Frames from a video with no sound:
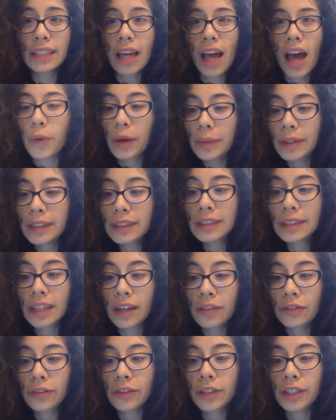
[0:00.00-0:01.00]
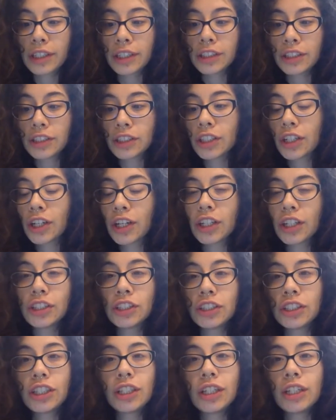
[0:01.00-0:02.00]
Women's suffrage,
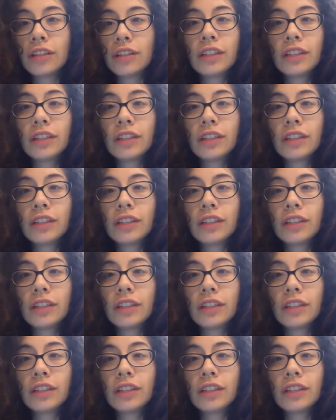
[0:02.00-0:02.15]
she